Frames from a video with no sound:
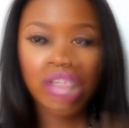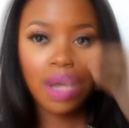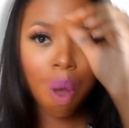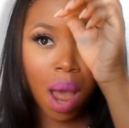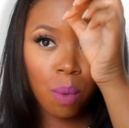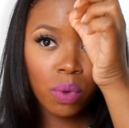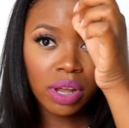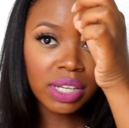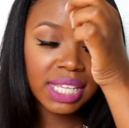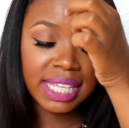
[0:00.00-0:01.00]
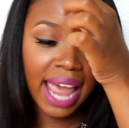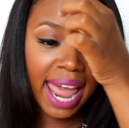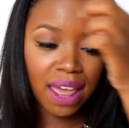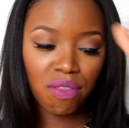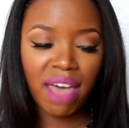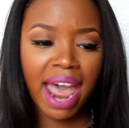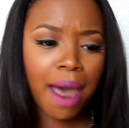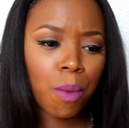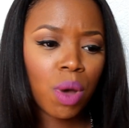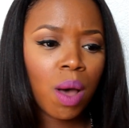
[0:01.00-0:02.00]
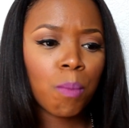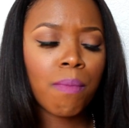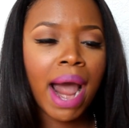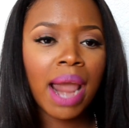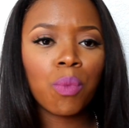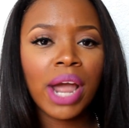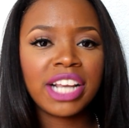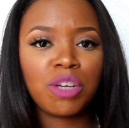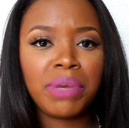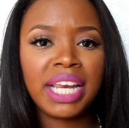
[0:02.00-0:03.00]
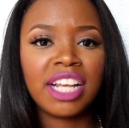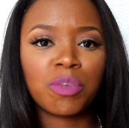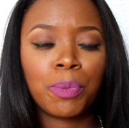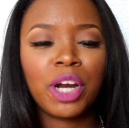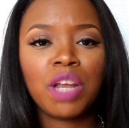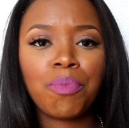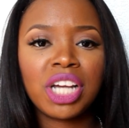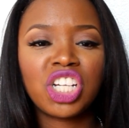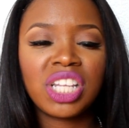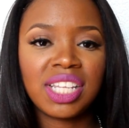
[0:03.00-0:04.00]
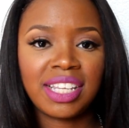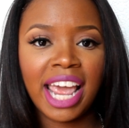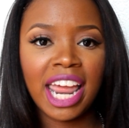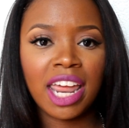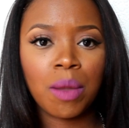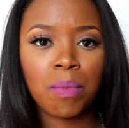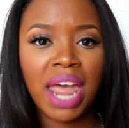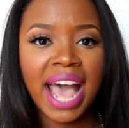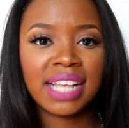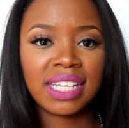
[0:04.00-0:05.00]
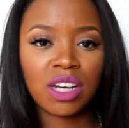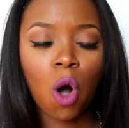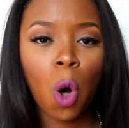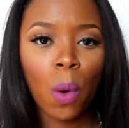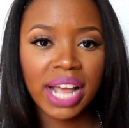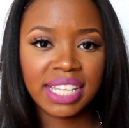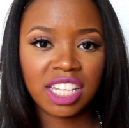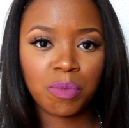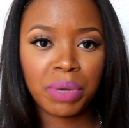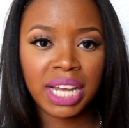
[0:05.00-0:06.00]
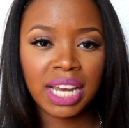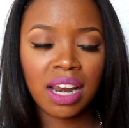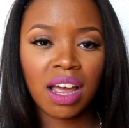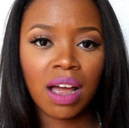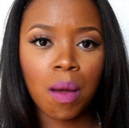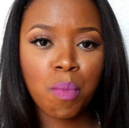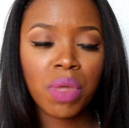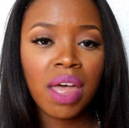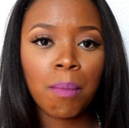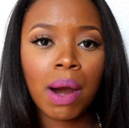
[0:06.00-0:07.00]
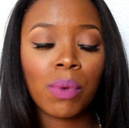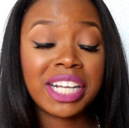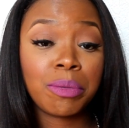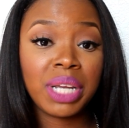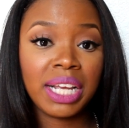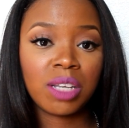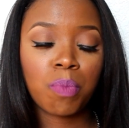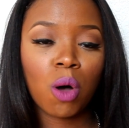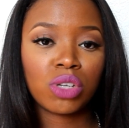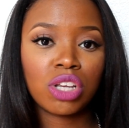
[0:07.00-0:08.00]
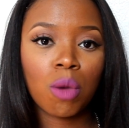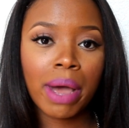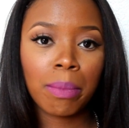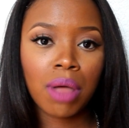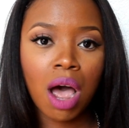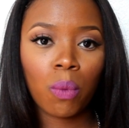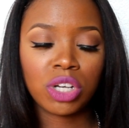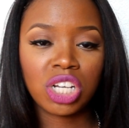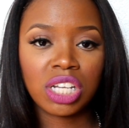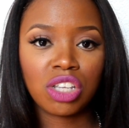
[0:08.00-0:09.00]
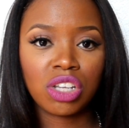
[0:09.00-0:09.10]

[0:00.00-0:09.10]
So I will say that my regimen is pretty much the same as it always has been. My regimen is posted on my blog, which is